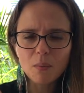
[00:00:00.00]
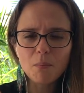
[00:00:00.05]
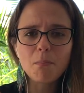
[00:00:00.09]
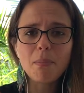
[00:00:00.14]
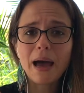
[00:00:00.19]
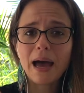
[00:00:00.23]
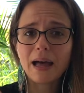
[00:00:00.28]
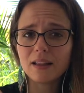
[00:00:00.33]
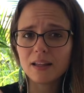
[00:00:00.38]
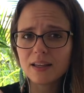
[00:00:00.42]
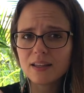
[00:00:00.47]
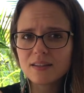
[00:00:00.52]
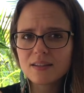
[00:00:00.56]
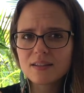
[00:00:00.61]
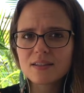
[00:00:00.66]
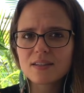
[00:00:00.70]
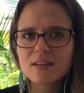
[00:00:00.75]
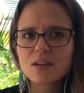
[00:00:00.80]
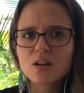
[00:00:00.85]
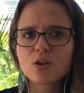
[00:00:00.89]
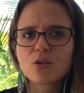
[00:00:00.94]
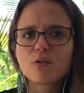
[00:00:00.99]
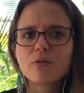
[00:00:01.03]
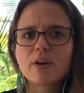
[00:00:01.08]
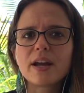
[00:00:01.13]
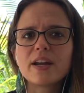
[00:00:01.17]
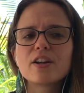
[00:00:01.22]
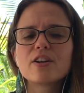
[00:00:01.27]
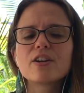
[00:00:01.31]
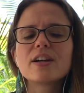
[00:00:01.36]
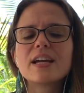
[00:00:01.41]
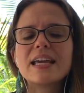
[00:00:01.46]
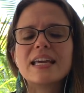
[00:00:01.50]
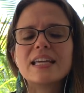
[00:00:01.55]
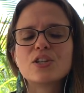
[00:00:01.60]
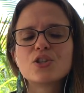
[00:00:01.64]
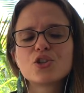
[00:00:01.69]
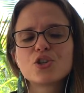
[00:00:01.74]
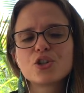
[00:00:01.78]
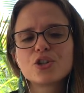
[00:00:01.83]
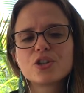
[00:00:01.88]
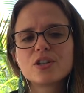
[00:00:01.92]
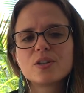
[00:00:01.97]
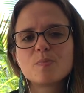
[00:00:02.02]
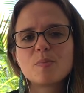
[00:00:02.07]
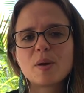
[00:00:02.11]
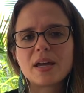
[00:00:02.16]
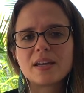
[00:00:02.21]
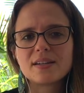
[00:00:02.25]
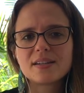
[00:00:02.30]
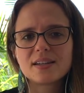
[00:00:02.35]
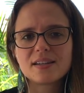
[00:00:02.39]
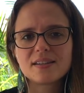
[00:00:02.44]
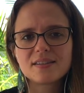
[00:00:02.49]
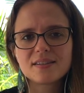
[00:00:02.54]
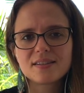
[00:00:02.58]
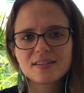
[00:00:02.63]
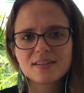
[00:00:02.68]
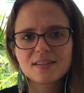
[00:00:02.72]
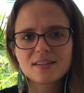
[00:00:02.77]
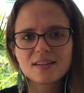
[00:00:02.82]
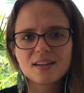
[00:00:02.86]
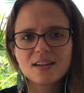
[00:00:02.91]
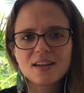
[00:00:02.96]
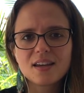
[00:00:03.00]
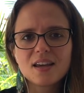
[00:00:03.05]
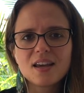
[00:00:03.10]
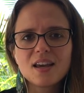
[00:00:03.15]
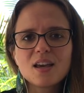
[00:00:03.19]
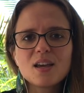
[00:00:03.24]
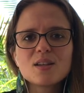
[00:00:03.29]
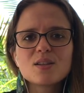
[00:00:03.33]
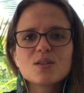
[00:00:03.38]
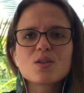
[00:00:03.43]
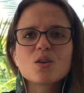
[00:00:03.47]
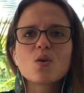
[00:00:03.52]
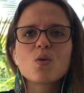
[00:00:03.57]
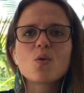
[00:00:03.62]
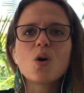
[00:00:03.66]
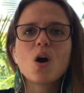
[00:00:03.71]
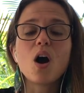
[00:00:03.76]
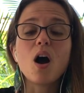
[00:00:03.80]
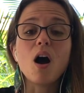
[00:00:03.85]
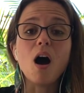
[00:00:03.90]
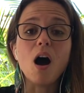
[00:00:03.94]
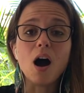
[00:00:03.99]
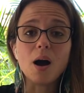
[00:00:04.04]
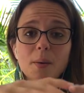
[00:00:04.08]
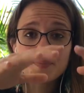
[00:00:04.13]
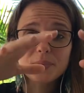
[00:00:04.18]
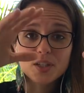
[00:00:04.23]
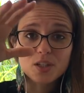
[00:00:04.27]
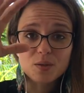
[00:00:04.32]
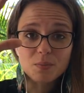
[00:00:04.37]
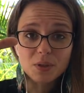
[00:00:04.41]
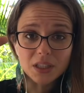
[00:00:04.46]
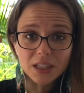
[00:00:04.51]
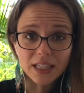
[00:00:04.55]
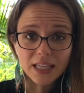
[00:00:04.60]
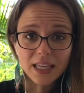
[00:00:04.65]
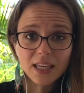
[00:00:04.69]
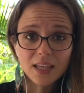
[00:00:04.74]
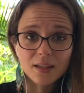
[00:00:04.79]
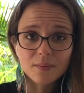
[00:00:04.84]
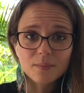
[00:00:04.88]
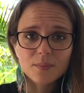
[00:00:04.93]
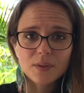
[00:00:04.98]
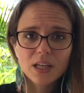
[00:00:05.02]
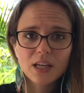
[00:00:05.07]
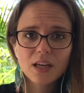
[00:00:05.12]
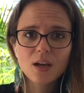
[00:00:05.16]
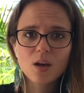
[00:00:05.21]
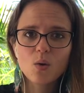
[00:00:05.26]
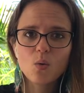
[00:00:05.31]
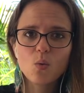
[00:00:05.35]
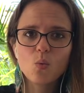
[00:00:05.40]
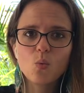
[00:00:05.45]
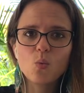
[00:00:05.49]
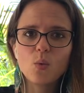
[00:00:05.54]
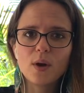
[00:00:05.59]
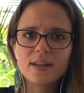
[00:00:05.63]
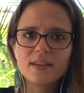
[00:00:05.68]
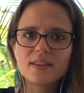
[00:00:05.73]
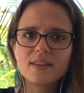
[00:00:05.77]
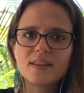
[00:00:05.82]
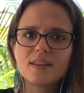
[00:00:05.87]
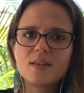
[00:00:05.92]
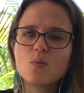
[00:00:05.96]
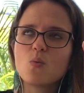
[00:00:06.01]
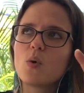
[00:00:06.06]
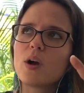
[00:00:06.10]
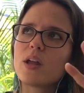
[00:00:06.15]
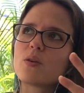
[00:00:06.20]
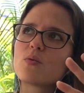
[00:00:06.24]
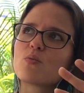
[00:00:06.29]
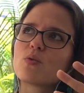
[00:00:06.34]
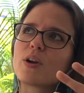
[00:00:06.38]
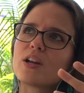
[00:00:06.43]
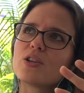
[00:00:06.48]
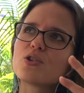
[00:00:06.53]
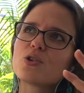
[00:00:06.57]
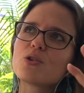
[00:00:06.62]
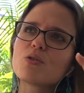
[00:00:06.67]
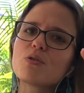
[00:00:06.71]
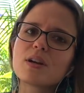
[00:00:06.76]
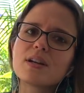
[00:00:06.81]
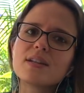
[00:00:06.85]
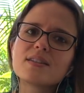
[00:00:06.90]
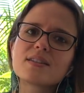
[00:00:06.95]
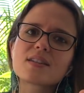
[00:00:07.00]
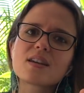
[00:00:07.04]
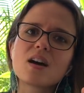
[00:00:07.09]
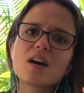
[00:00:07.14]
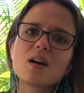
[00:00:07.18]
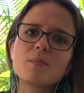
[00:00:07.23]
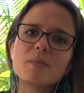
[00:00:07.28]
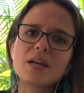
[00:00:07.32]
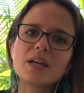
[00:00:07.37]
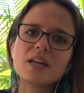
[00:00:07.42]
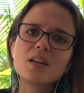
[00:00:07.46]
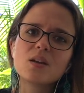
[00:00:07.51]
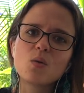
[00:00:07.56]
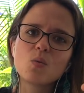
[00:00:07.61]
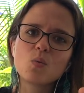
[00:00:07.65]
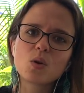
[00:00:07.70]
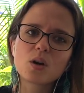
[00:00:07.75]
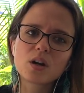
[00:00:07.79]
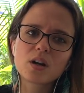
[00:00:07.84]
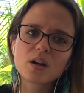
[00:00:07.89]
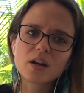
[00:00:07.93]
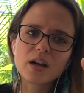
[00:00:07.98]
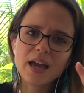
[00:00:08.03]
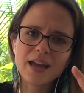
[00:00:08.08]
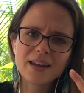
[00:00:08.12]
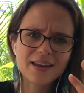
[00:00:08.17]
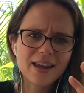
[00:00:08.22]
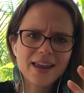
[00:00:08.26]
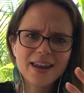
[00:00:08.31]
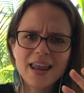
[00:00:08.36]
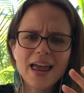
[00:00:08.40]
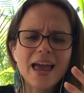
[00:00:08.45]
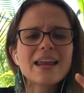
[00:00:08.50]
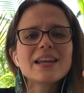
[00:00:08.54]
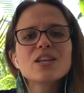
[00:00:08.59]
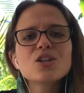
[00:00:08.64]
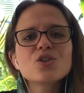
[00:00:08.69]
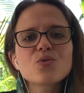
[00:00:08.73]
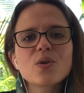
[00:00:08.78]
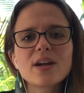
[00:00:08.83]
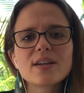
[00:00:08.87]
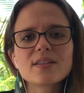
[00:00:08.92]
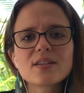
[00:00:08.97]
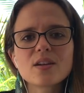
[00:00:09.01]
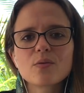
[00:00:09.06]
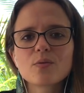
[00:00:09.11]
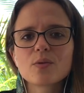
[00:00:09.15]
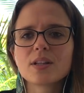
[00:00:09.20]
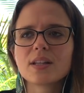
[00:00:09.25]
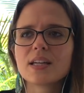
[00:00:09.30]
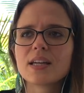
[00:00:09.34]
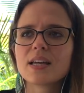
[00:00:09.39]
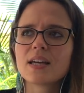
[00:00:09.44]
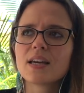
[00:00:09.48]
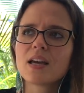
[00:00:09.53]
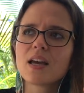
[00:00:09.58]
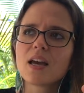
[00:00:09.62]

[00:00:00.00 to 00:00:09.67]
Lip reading: balance, greater interdependence. So optimally, when retrogrades come in, and any transit really,